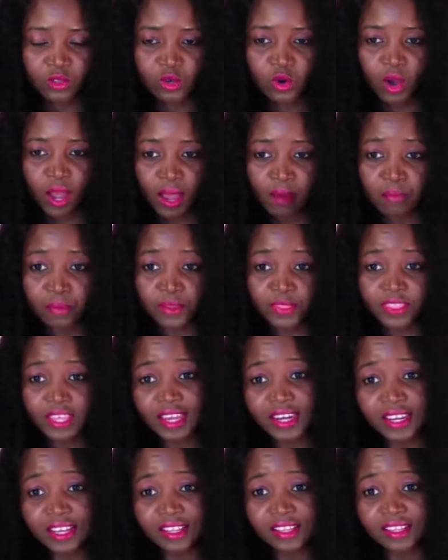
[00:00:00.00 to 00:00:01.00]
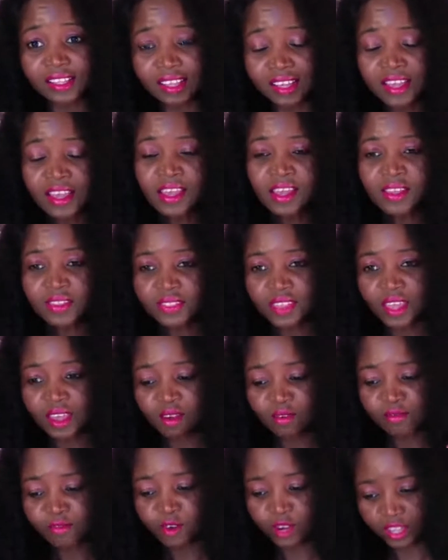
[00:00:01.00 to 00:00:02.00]
hypothetically they have
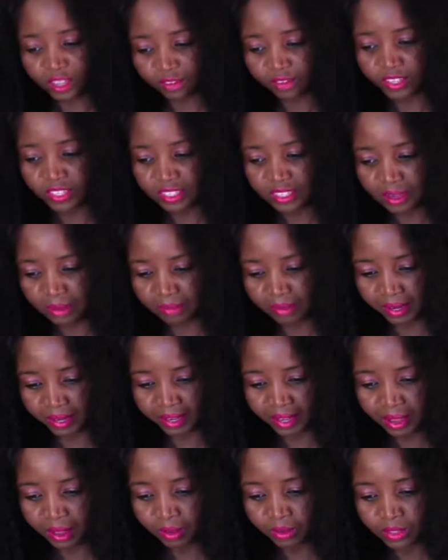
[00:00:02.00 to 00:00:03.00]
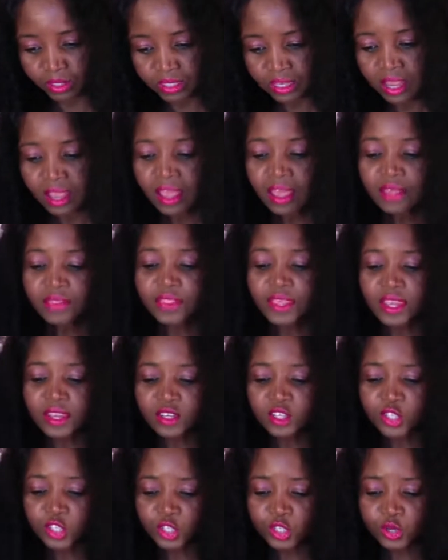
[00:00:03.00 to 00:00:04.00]
forgiven somebody else, they
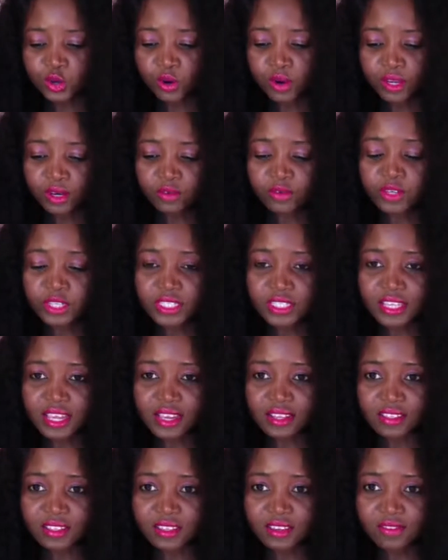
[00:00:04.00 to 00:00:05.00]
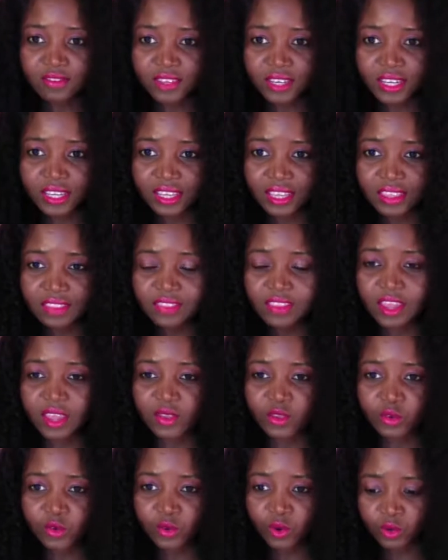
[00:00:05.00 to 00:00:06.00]
show increased activity in their
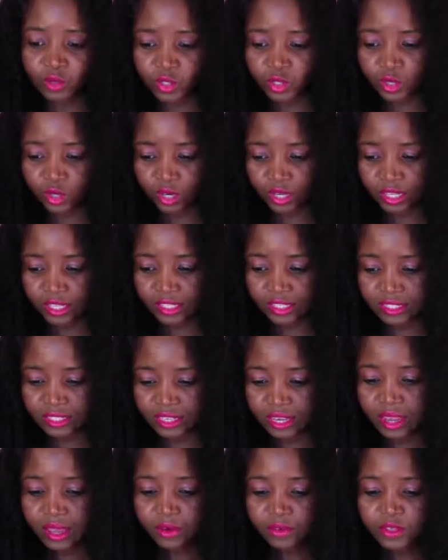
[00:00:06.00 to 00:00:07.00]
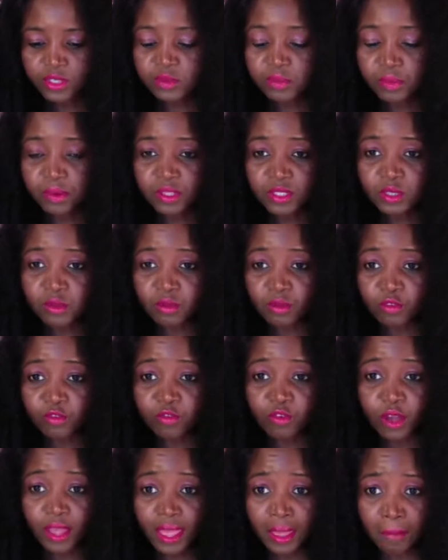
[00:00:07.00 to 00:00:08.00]
neural circuits responsible for
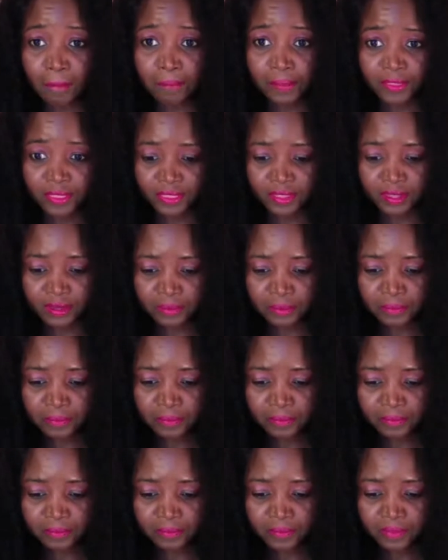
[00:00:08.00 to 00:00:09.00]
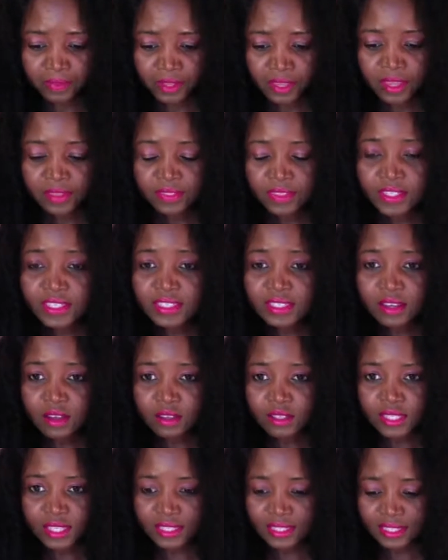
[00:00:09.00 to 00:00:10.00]
empathy. This tells
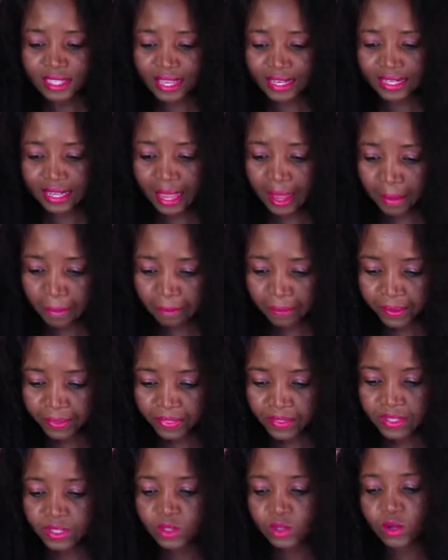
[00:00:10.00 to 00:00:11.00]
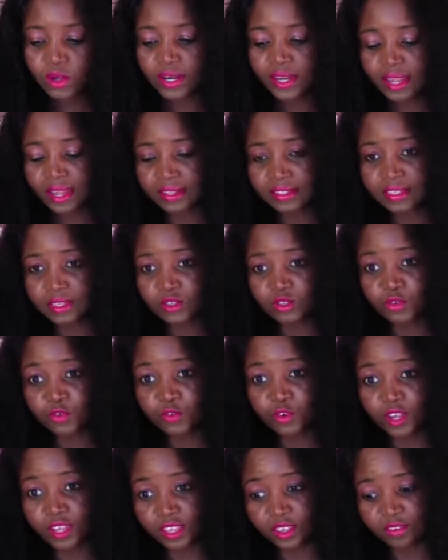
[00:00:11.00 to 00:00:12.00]
us that empathy is connected to
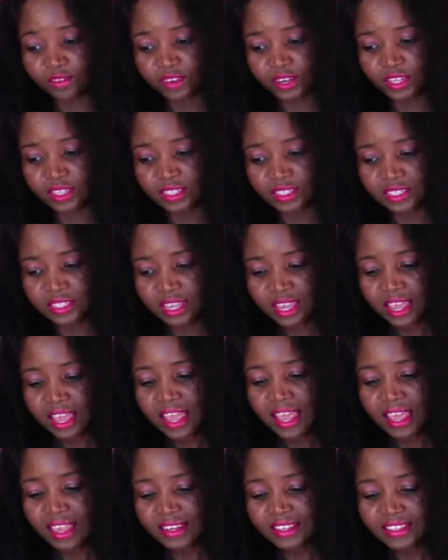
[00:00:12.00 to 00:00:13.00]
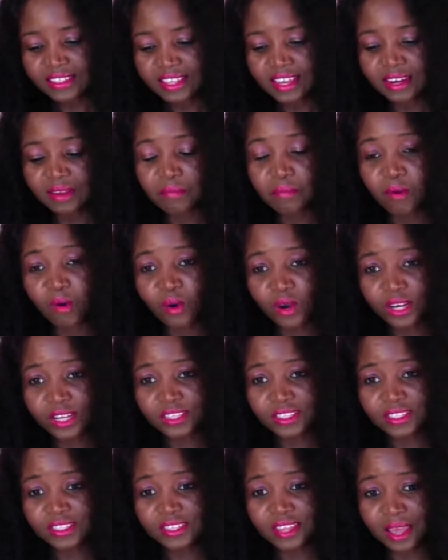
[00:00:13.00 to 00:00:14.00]
forgiveness and is an important
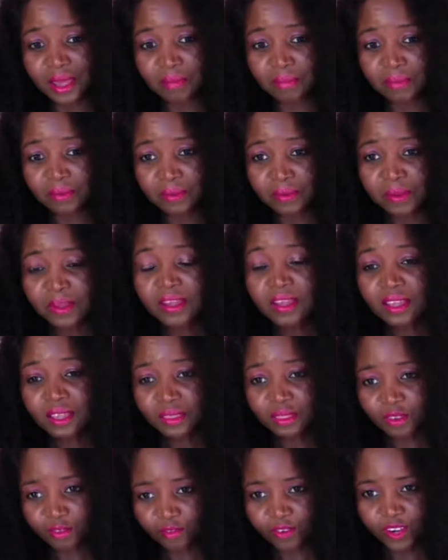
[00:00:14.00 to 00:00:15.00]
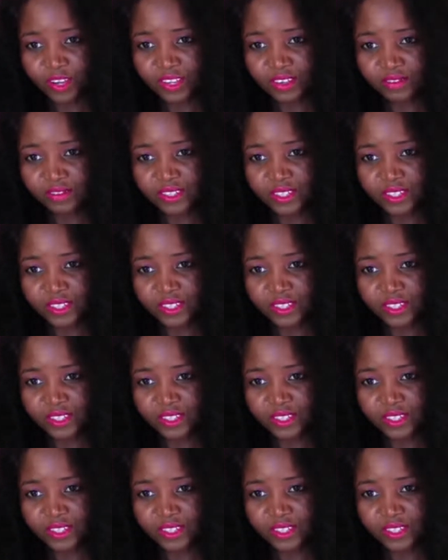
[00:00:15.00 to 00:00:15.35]
step in the forgiveness